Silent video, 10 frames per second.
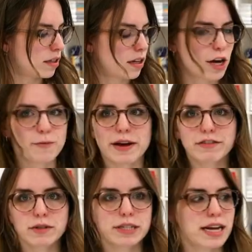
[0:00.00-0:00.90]
I hope
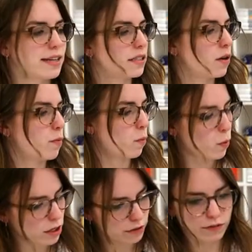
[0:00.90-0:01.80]
everyone has
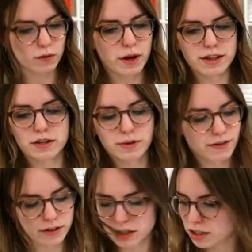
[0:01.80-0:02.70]
wonderful weather
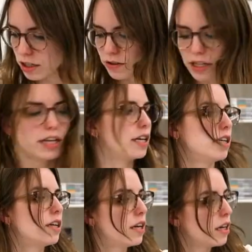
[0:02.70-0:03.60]
wherever they're tuning in.